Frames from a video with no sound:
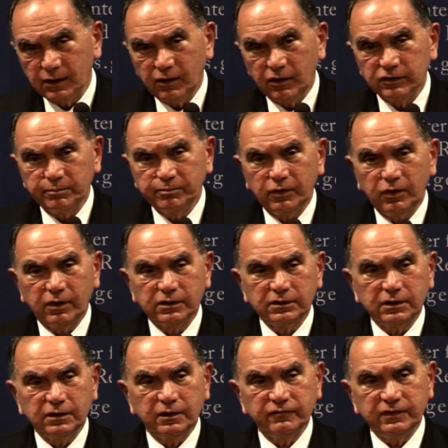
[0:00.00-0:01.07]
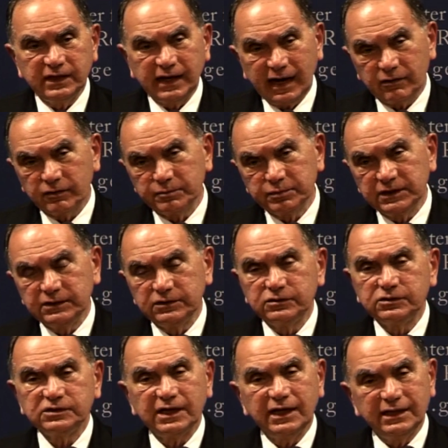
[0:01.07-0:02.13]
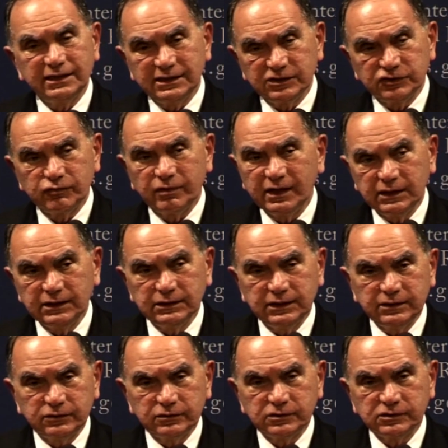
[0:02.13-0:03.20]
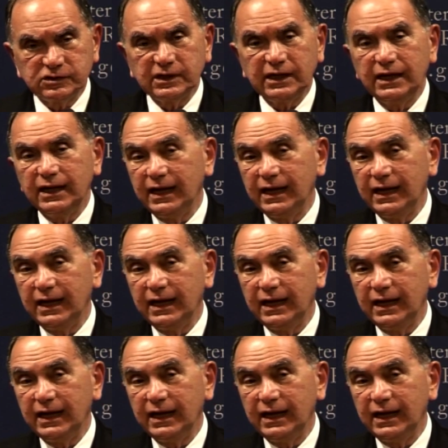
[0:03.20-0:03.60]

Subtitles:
on the part of the Arab leaders and the Israeli leaders